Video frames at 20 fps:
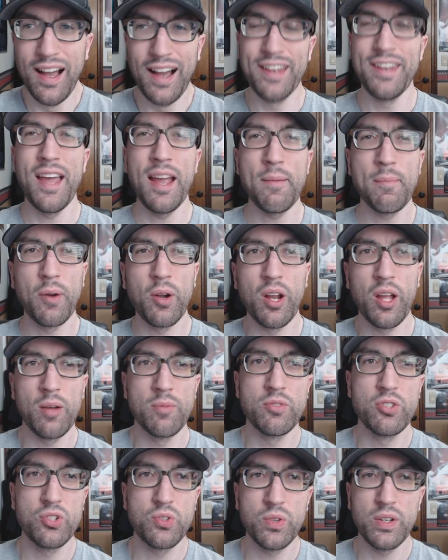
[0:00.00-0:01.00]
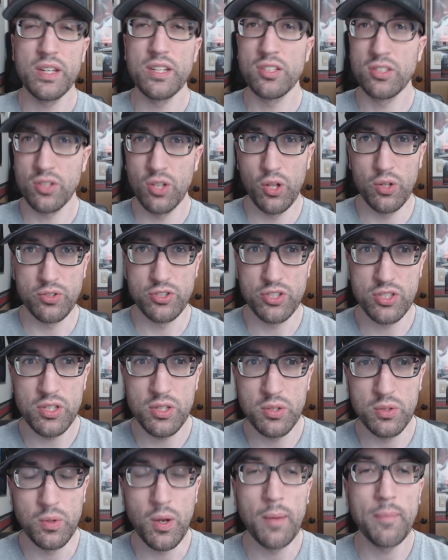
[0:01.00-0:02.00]
A Nightmare on Elm Street is close
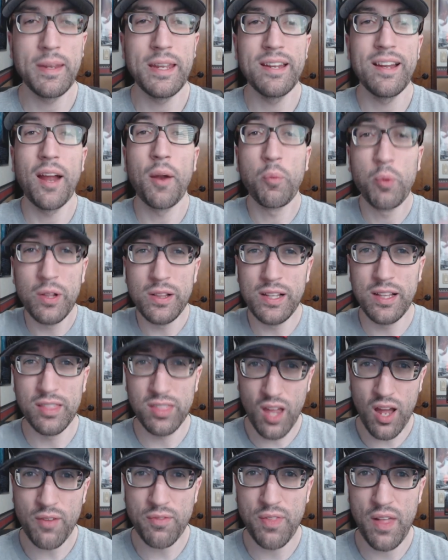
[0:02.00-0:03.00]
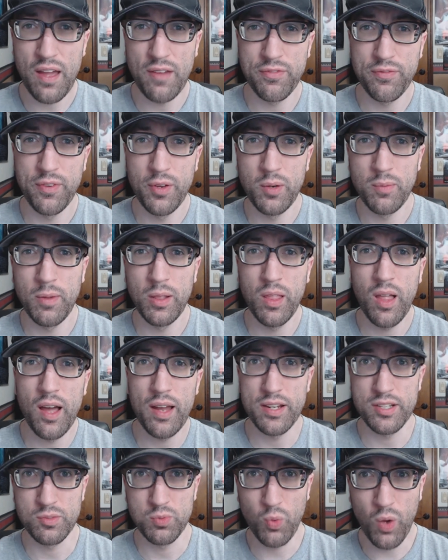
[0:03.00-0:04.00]
too. I mean, I really love that film a
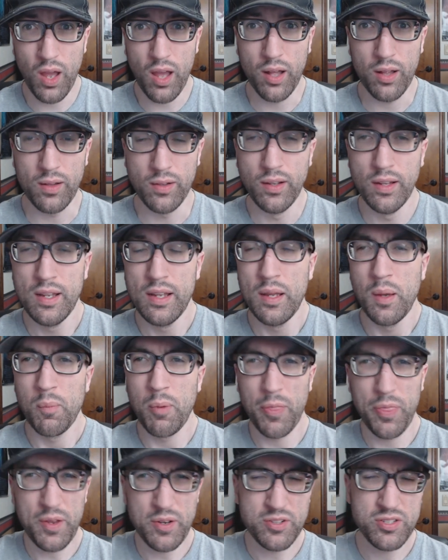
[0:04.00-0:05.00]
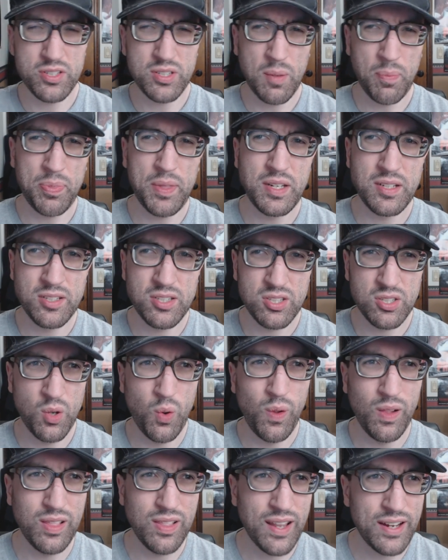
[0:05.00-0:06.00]
lot as well. But there's something
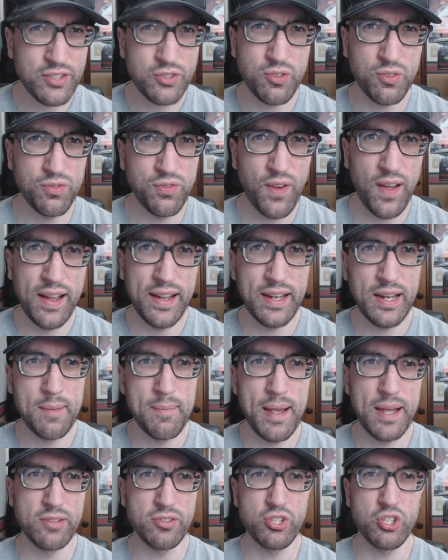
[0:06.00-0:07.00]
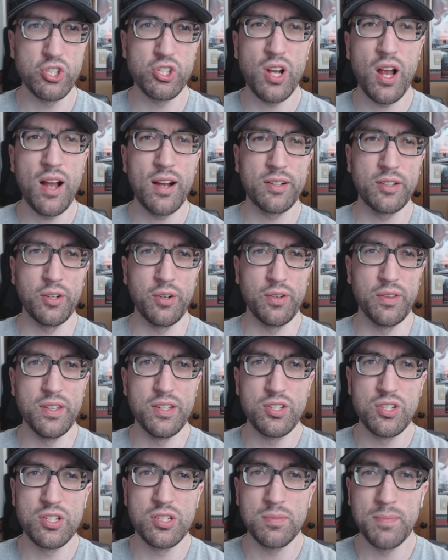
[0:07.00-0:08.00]
so electrifying about Shocker
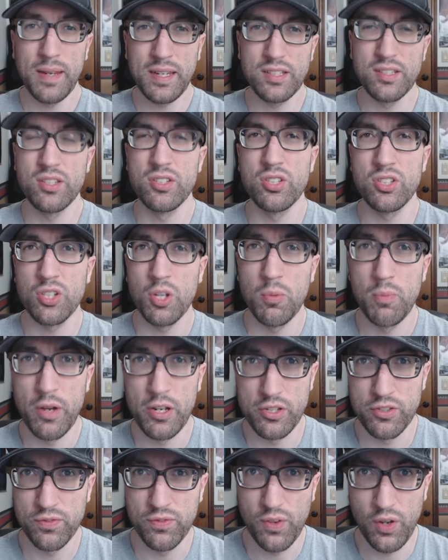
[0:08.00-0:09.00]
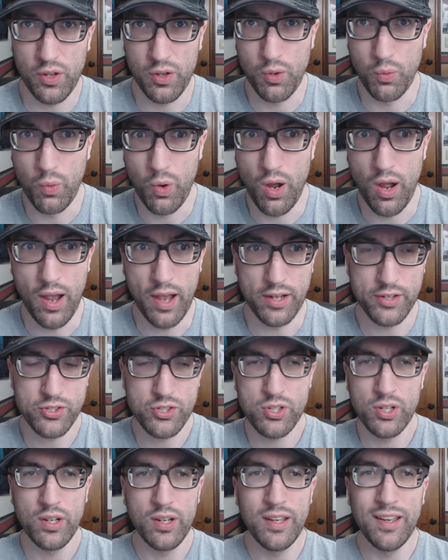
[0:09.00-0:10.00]
that just makes it so much fun to
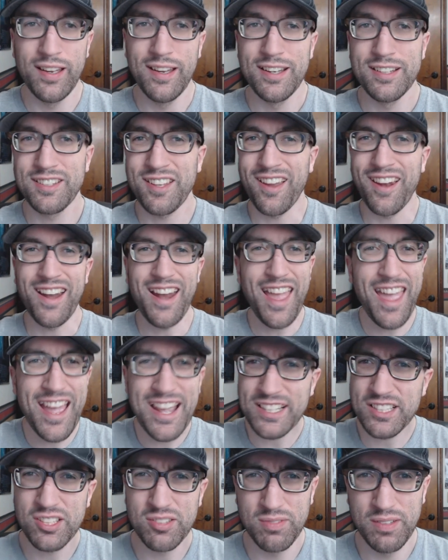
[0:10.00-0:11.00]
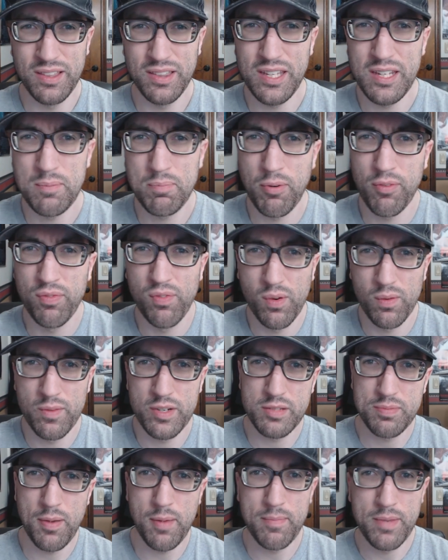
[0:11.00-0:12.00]
watch. It's got an excellent lead
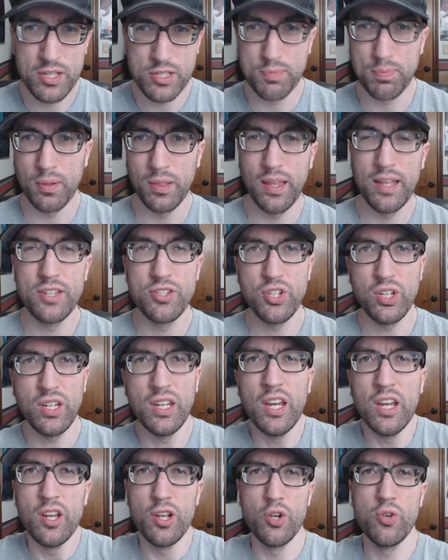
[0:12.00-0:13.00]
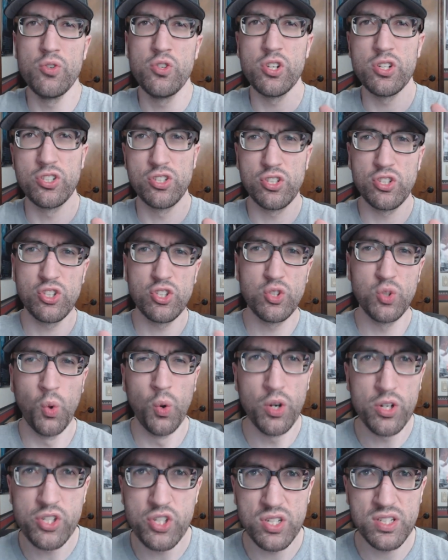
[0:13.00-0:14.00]
performance by Mitch Pileggi, who just
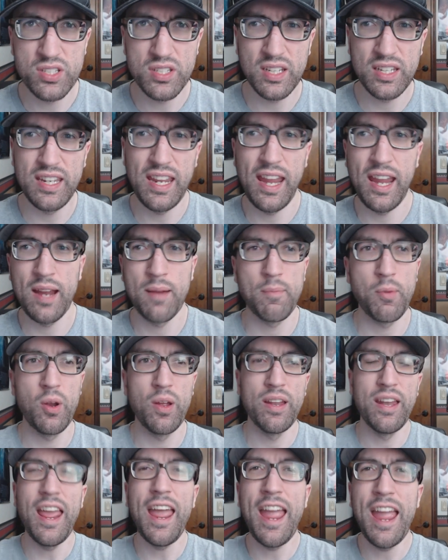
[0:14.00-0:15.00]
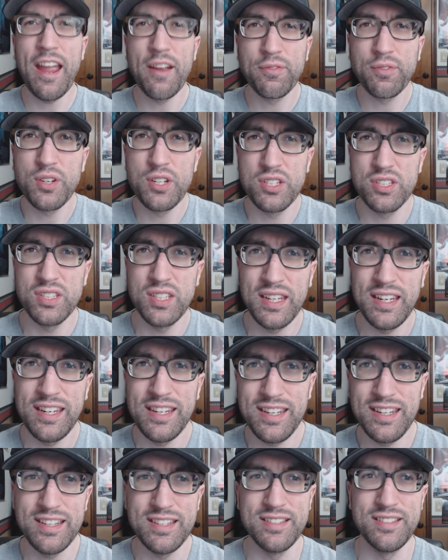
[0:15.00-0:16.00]
scorches the camera in every
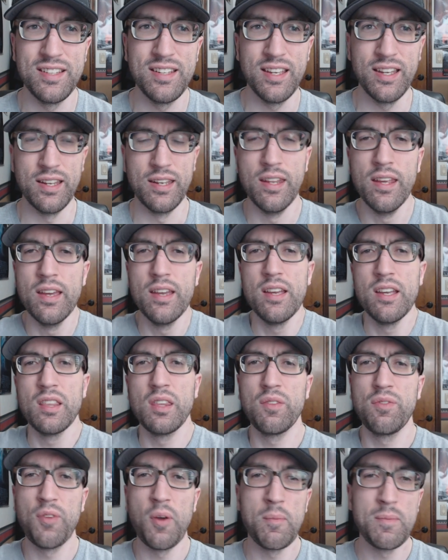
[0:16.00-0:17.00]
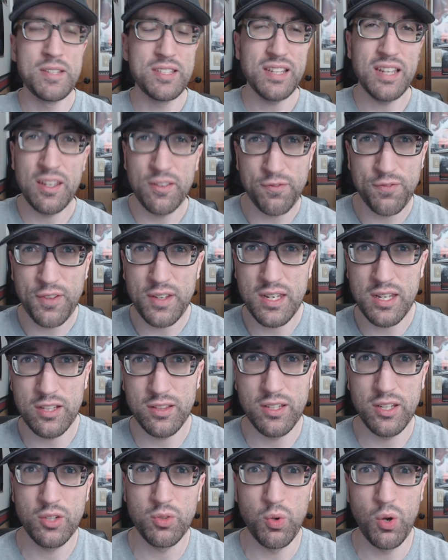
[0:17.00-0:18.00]
scene he is in. The film is
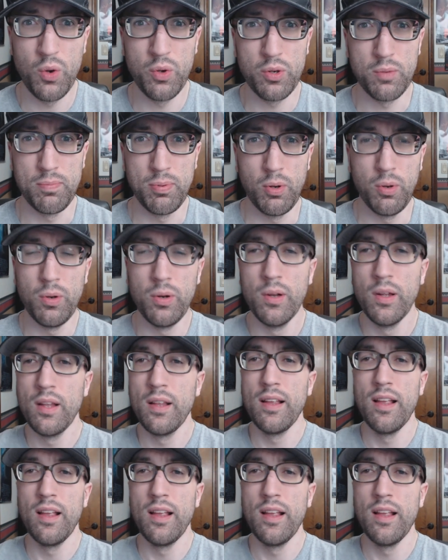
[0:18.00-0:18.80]
infinitely quotable.